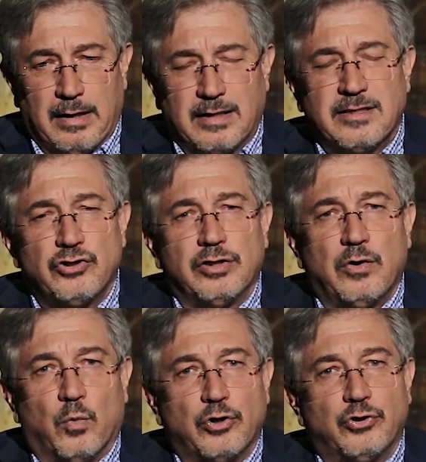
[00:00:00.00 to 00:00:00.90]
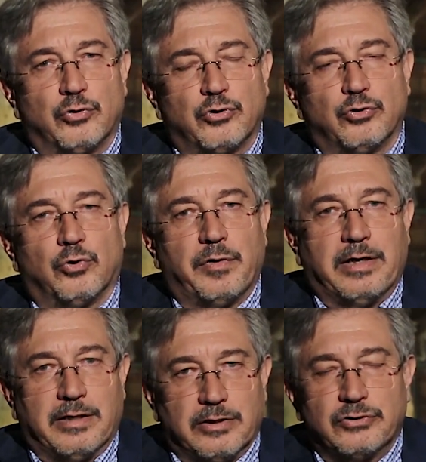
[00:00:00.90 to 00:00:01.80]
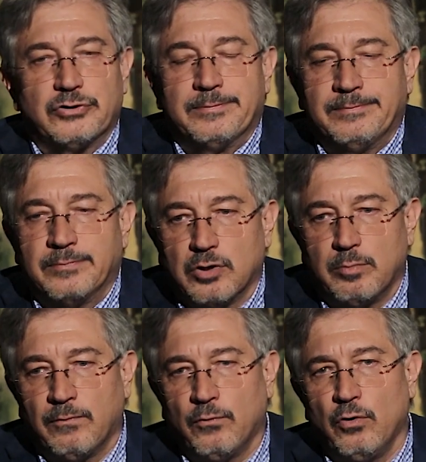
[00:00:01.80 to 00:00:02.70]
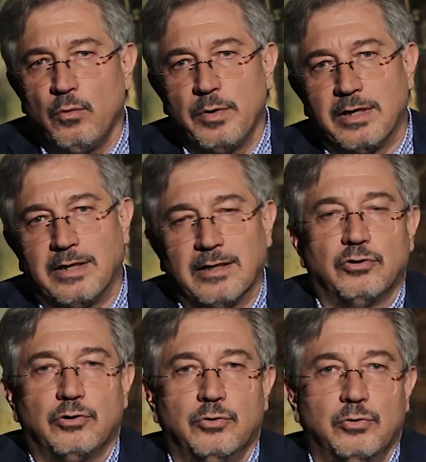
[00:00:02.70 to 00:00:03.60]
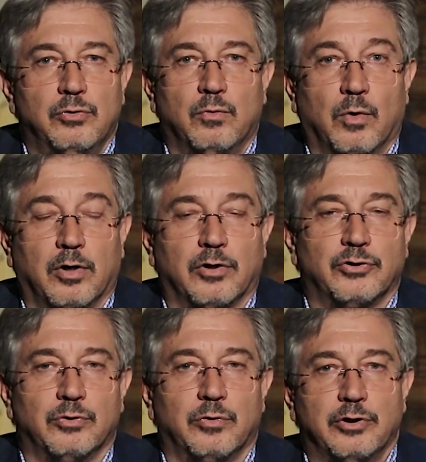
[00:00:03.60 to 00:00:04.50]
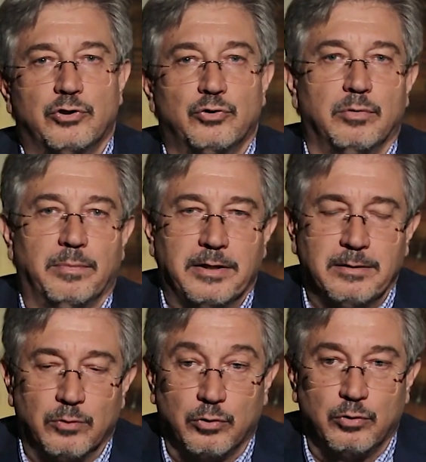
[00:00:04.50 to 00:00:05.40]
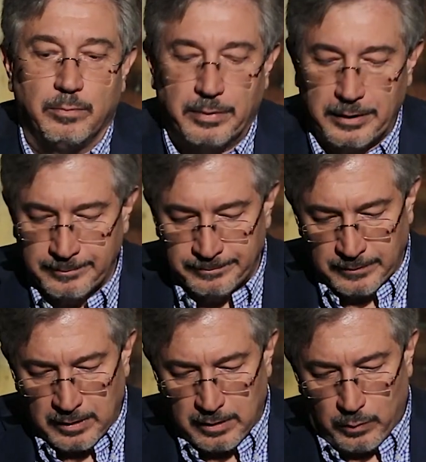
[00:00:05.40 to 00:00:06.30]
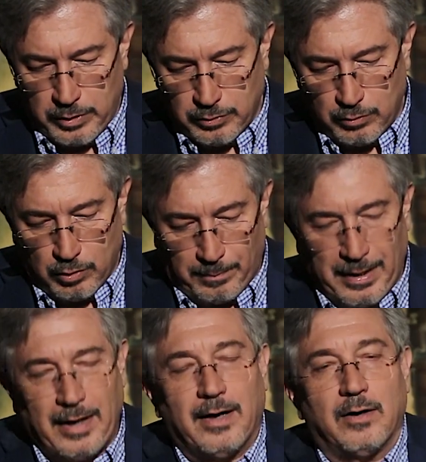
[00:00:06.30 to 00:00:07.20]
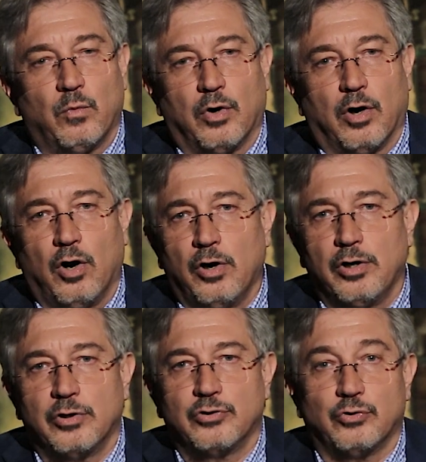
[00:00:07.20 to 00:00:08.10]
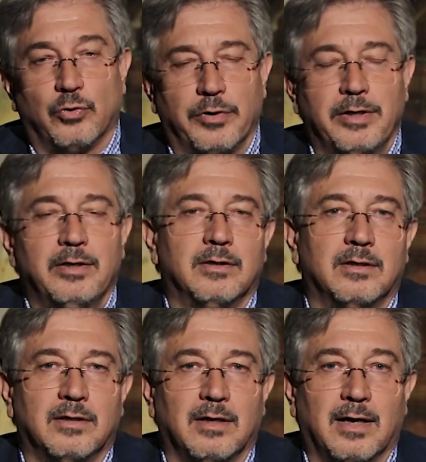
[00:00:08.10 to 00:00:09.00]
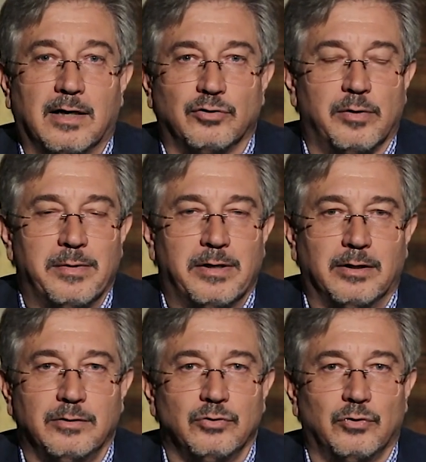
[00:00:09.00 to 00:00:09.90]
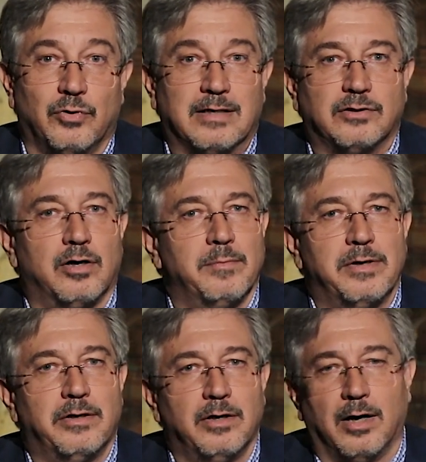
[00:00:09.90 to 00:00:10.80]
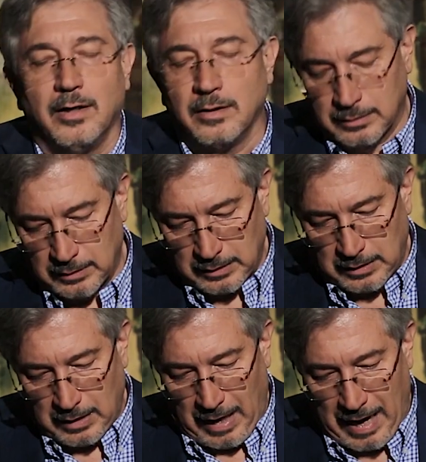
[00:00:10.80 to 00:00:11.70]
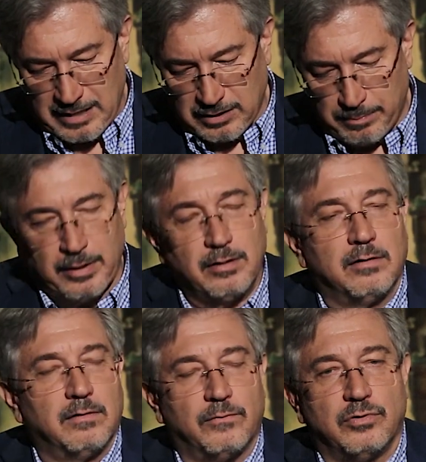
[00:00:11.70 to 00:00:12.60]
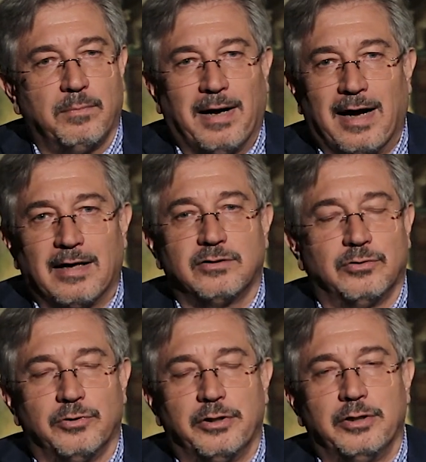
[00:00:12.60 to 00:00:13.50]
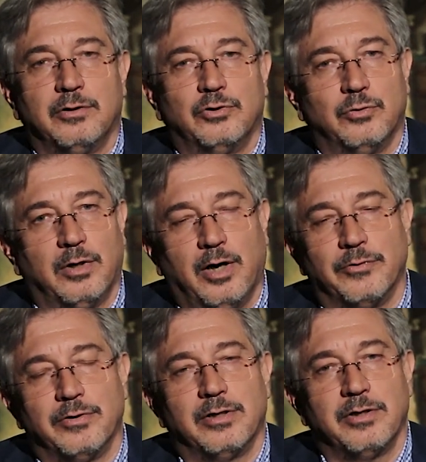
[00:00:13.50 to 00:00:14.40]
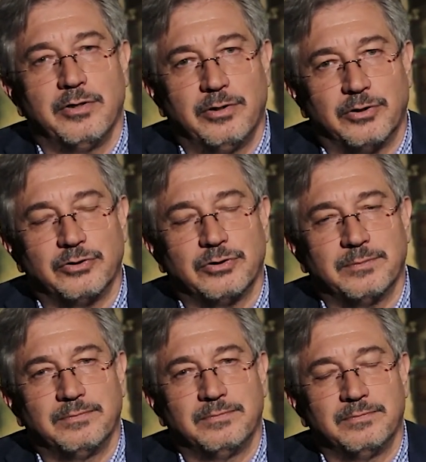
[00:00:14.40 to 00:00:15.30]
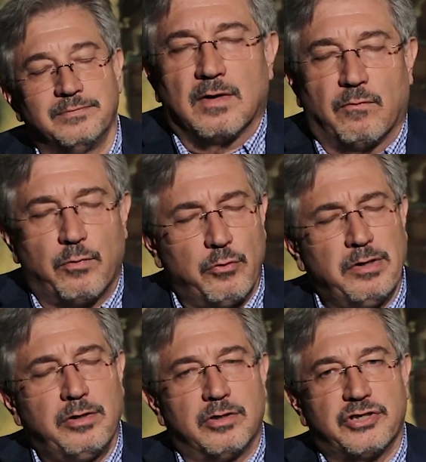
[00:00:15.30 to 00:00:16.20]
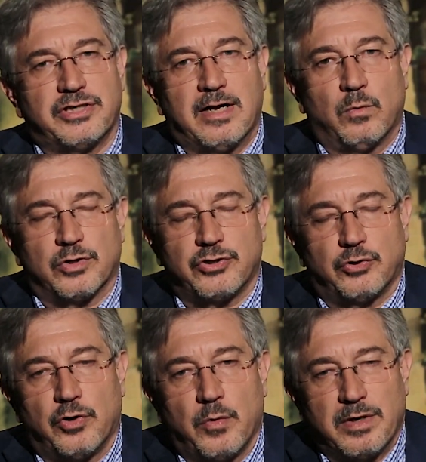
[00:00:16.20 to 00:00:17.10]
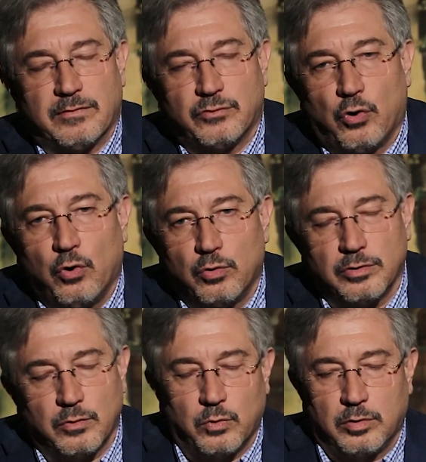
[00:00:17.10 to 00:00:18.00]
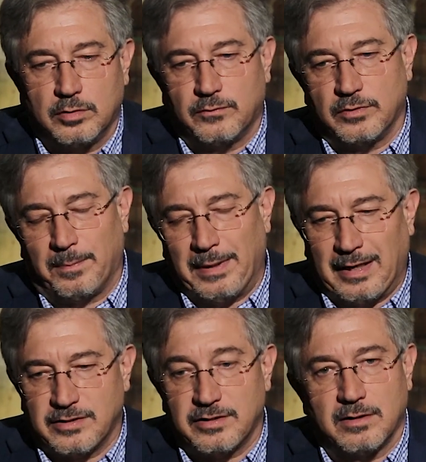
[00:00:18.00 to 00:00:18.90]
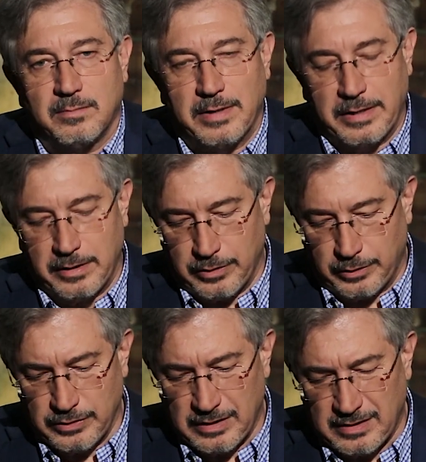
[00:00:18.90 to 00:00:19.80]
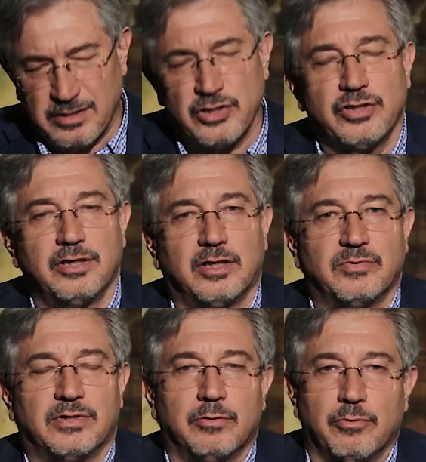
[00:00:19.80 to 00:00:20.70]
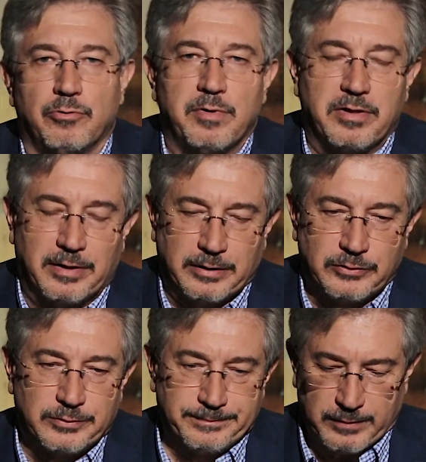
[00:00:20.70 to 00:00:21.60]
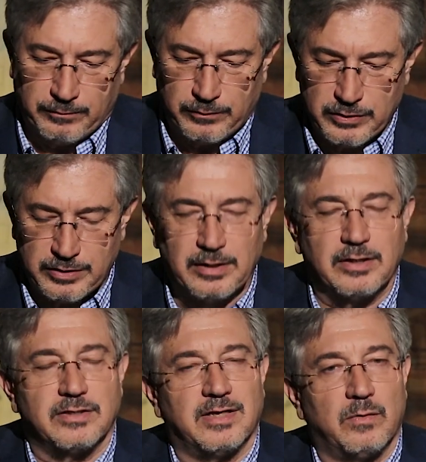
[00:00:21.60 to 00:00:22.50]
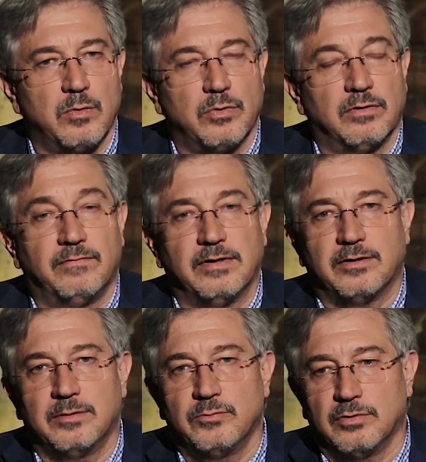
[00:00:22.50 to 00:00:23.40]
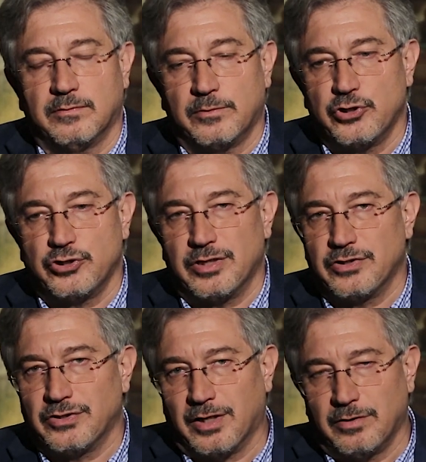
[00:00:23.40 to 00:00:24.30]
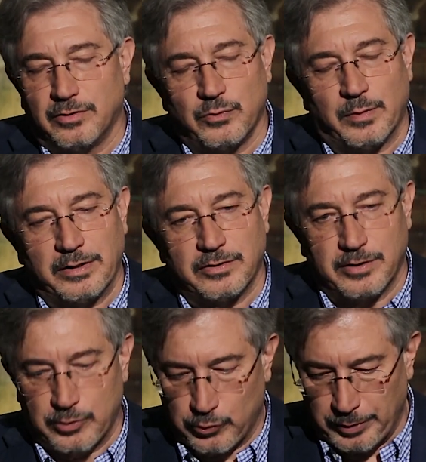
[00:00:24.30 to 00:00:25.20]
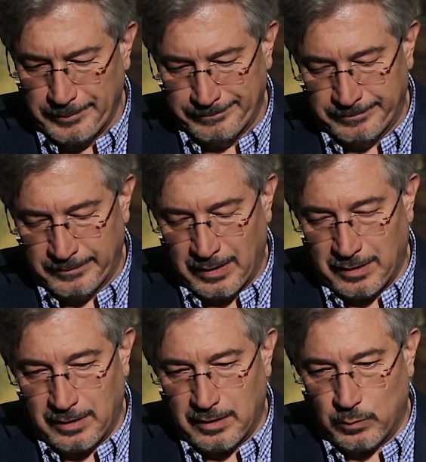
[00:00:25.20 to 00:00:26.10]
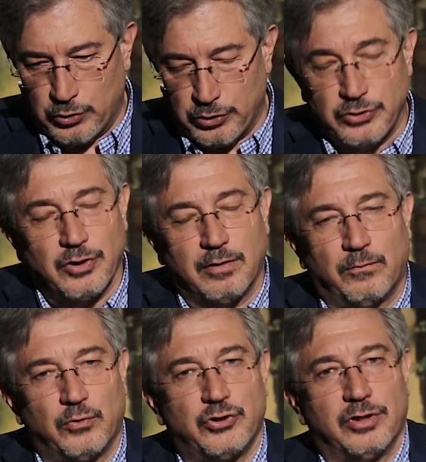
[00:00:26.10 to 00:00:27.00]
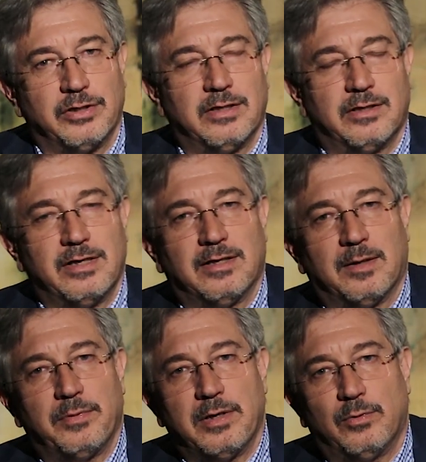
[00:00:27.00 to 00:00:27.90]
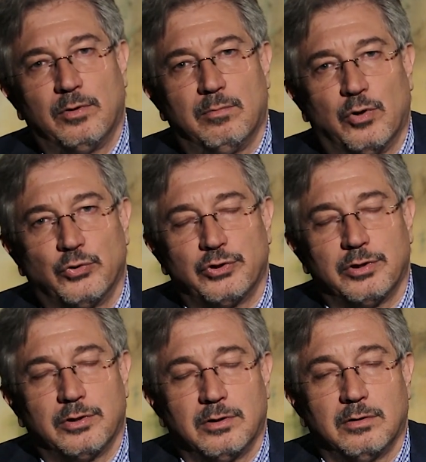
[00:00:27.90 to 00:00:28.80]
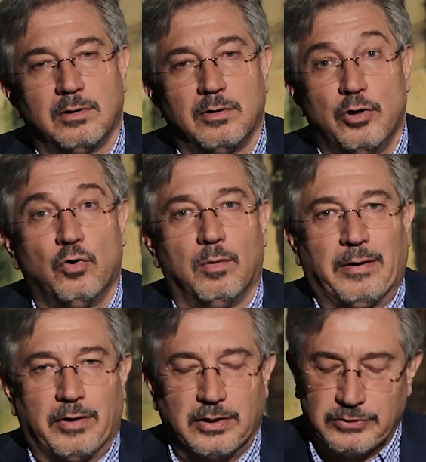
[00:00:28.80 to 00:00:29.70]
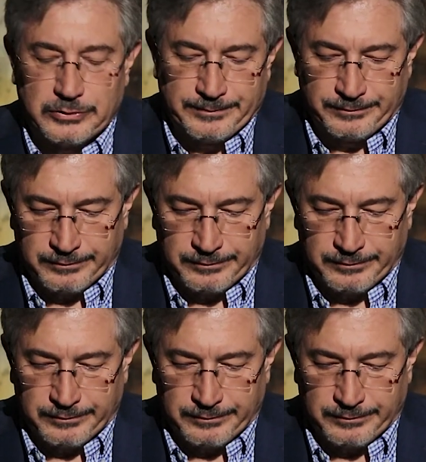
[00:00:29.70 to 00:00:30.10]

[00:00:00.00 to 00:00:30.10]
essentially what your story is. So before we get to what our story should be or could be, we need to look back what our story as Armenians or as Armenia has been for the past 30 to 100 years. If we really understand what story we have told the world for the past many years, this essentially comes down to three things. The first thing is that we were the victims of the first genocide of the 20th century, which is unfortunately the thing that people most know about us.